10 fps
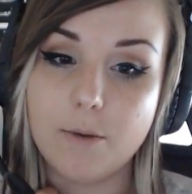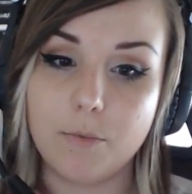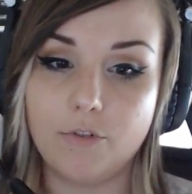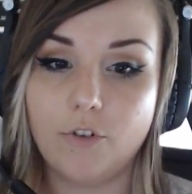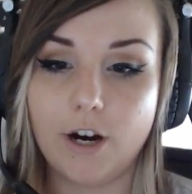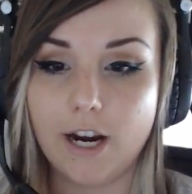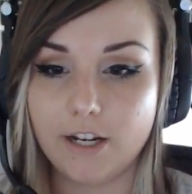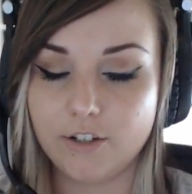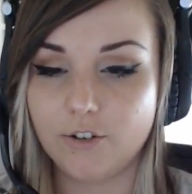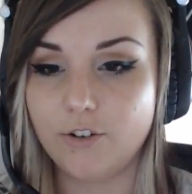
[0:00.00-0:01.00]
before I
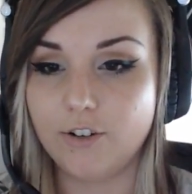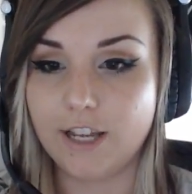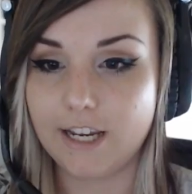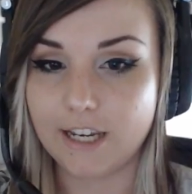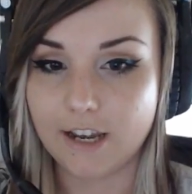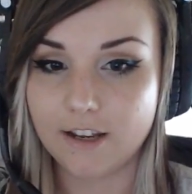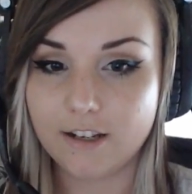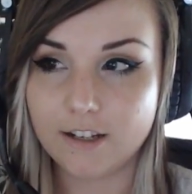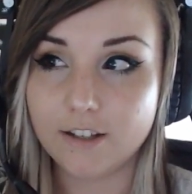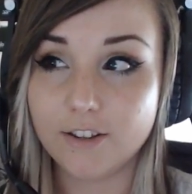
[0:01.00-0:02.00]
show you like a
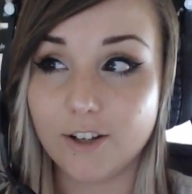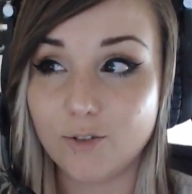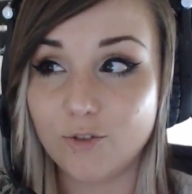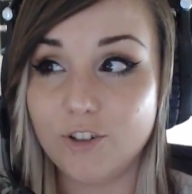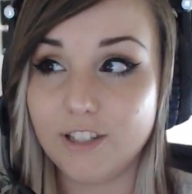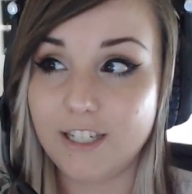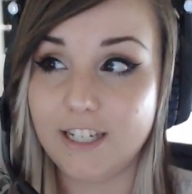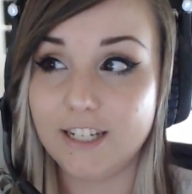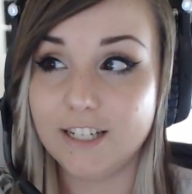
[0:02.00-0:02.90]
not really